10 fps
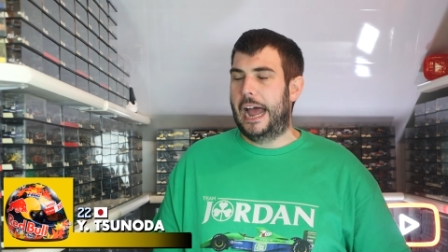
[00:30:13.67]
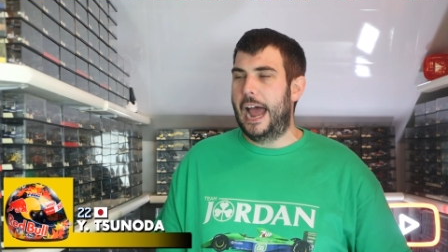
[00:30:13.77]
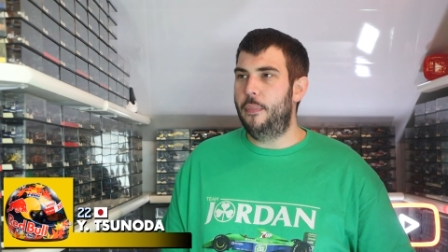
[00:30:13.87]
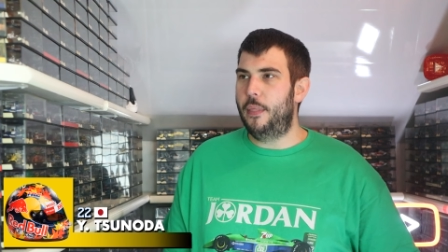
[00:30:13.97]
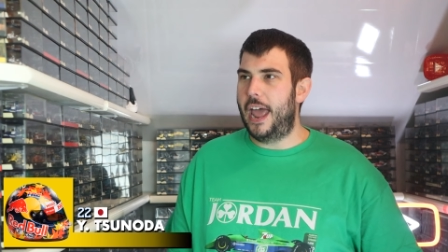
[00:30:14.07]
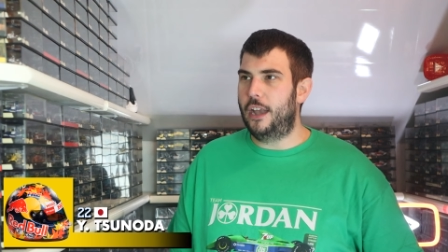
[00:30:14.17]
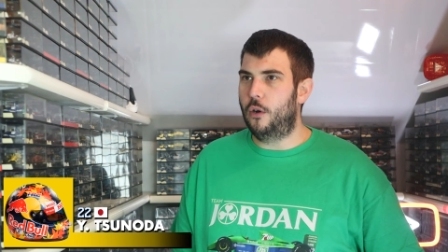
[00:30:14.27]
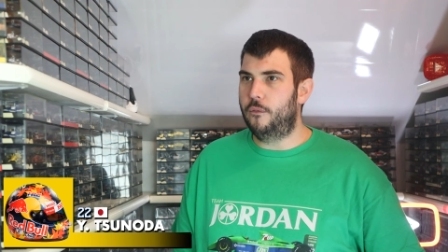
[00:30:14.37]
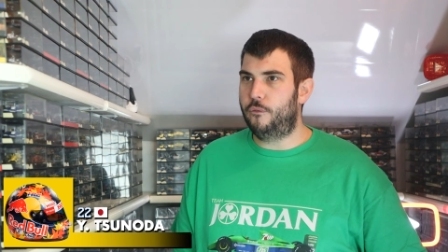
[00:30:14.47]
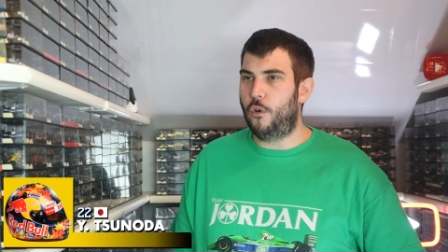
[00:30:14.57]
And then,
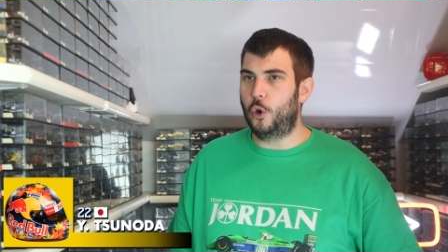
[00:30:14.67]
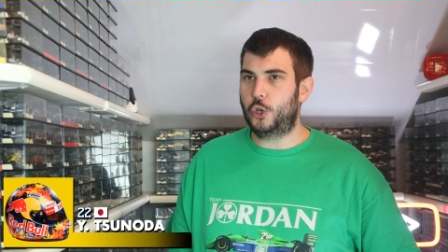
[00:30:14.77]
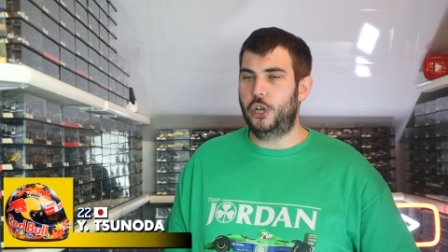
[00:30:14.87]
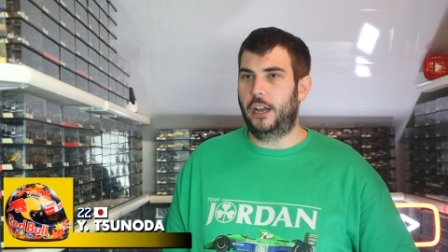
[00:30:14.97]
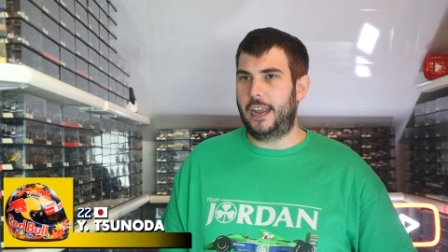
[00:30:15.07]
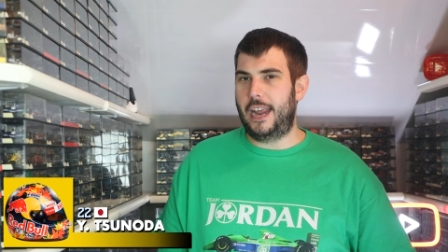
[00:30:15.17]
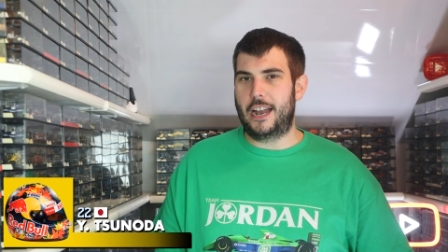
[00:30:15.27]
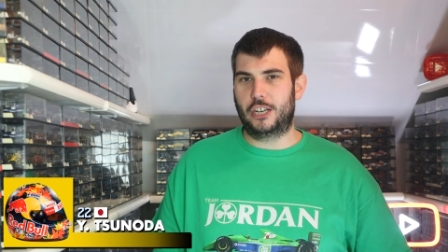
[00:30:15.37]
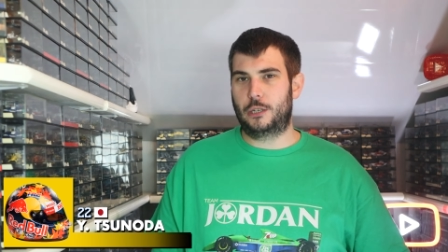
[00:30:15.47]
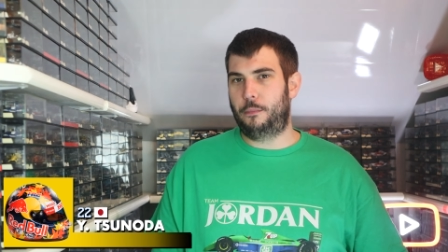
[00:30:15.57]
unfortunately, he
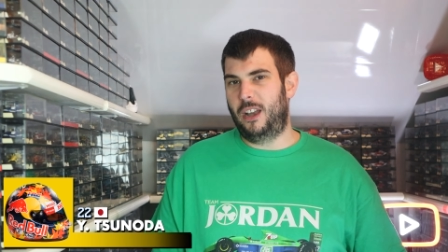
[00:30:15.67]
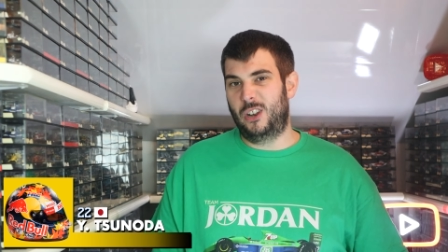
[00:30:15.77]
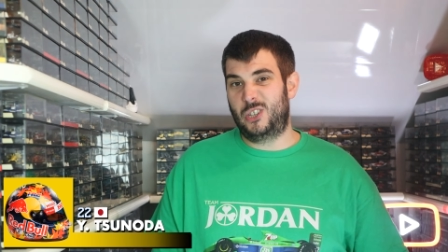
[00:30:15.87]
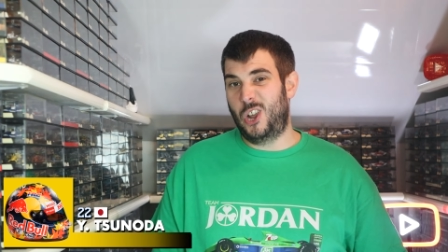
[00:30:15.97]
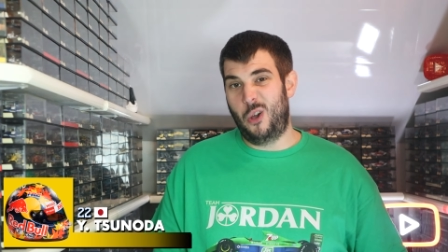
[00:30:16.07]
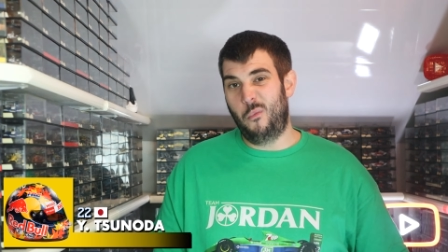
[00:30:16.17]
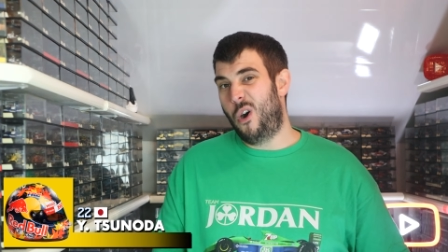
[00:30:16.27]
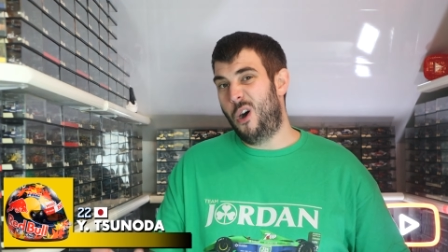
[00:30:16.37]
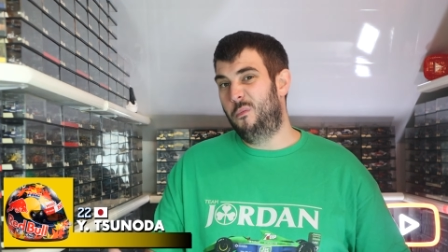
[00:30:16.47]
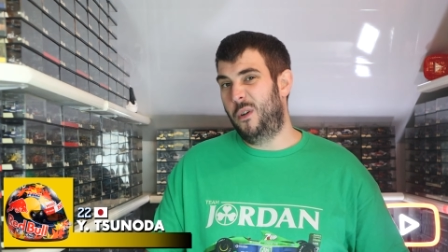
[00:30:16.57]
had a spin at turn
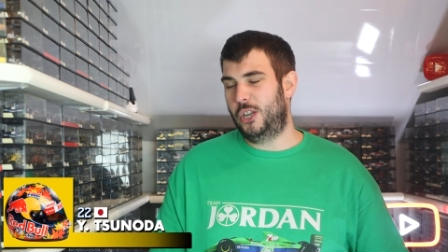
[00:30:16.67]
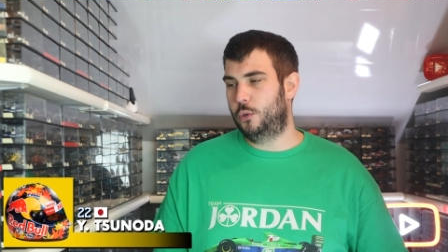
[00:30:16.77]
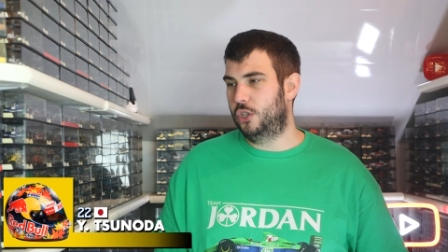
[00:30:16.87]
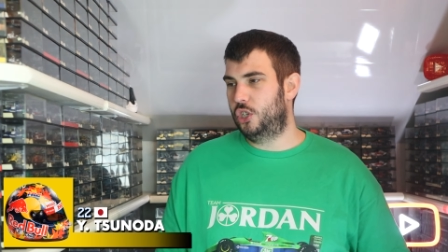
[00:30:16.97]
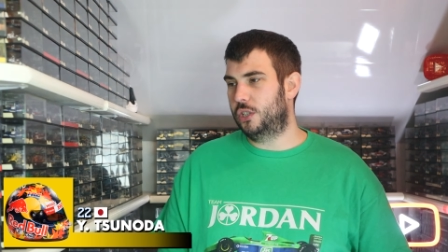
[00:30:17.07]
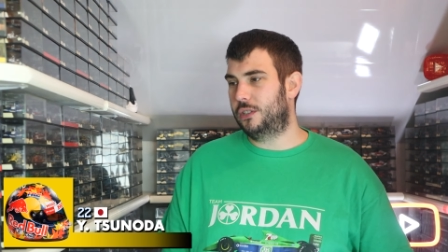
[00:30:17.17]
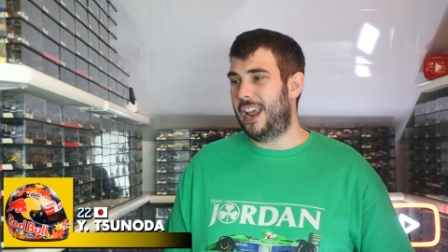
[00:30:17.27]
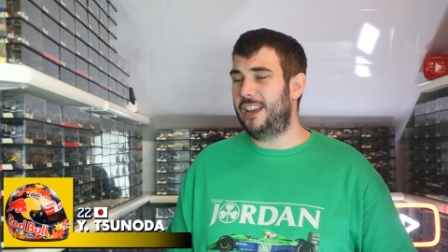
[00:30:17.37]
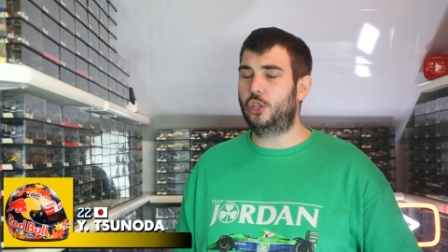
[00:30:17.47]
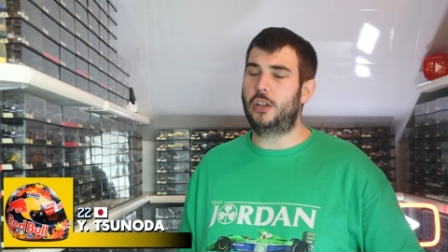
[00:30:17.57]
one, which was just
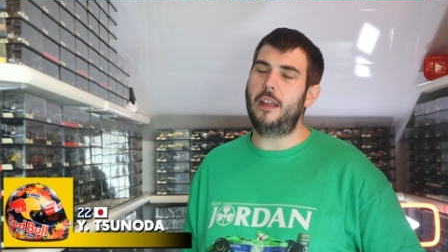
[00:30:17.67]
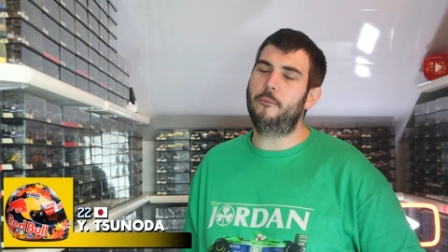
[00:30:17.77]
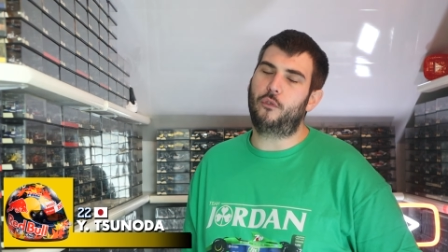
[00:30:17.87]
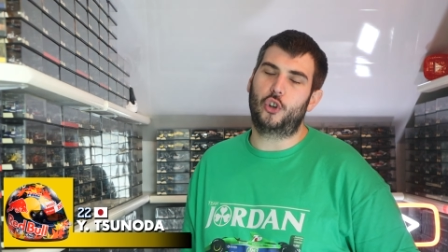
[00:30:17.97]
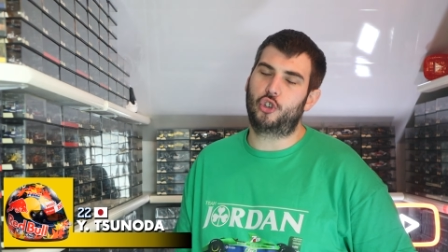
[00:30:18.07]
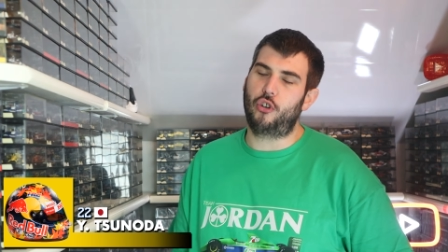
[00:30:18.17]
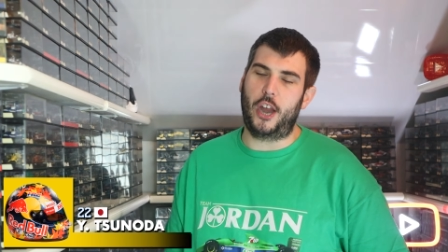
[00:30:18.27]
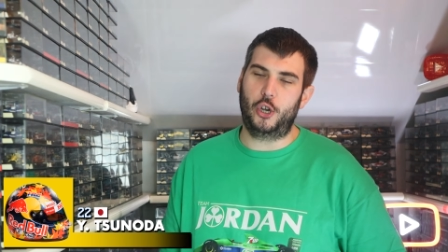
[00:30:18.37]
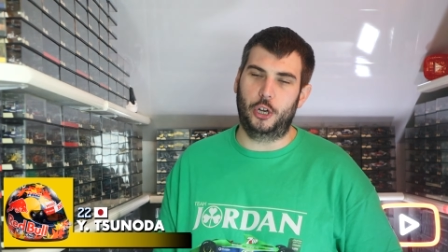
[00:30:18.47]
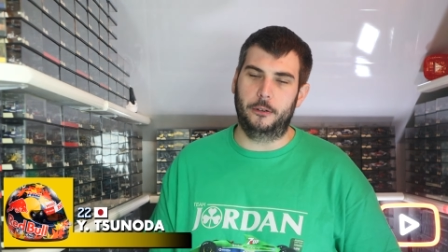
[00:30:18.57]
in
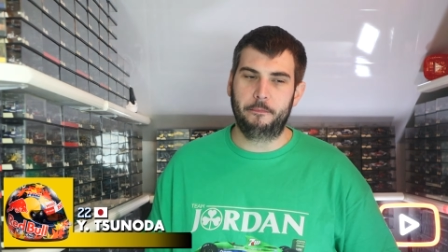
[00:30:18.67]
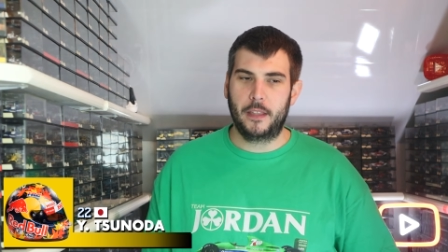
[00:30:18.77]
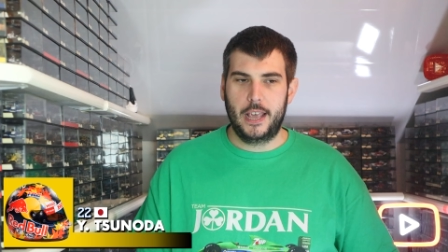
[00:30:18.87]
frustration.